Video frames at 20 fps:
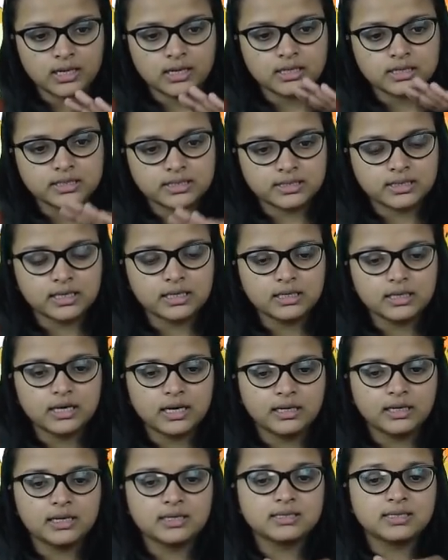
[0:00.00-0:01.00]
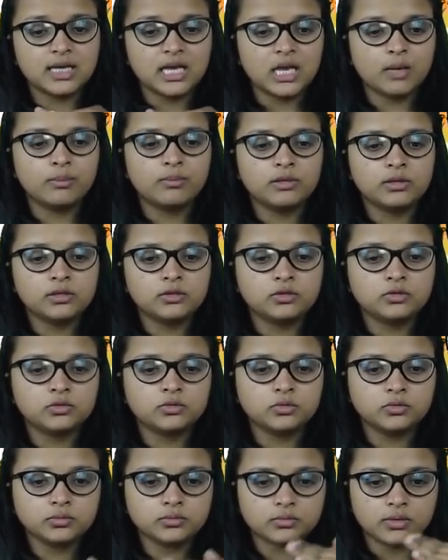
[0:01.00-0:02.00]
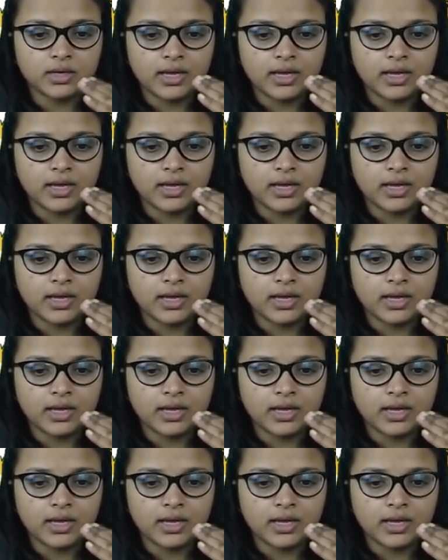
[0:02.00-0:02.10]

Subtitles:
Still, it is able to